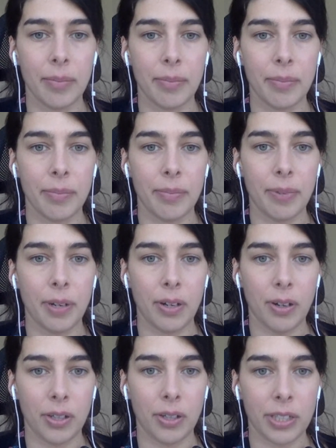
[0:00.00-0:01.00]

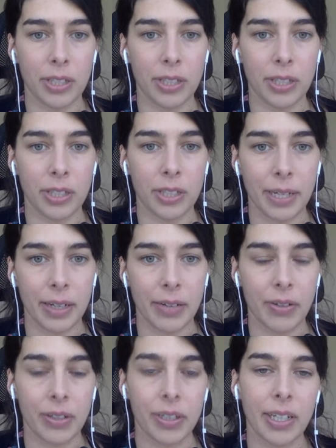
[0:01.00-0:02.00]
logic where
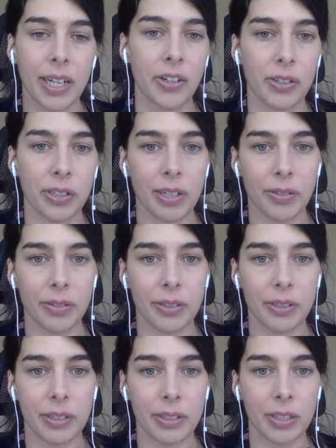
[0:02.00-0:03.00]
all countries close
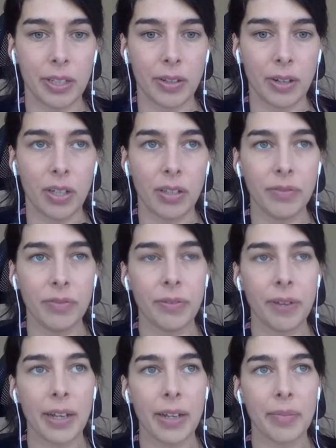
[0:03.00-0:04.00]
each other off.
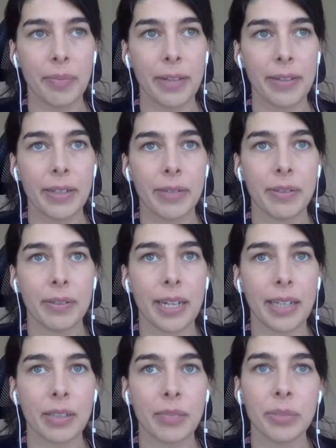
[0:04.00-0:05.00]
I think that
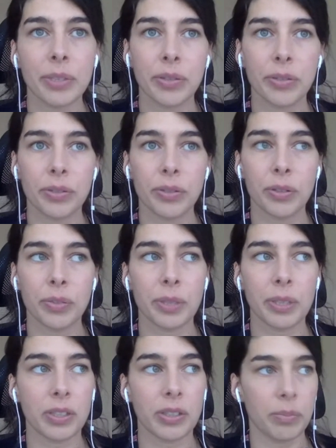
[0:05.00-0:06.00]
can be used to be
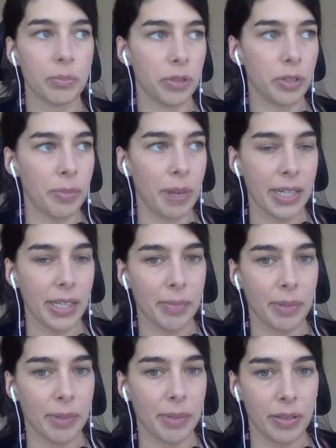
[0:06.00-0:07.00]
just more smart
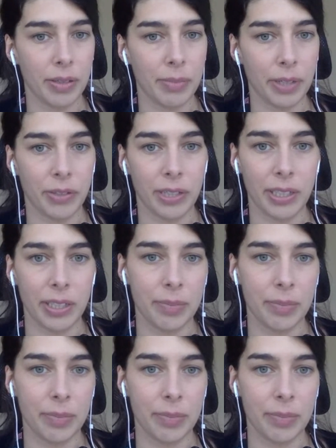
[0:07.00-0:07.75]
about migration, about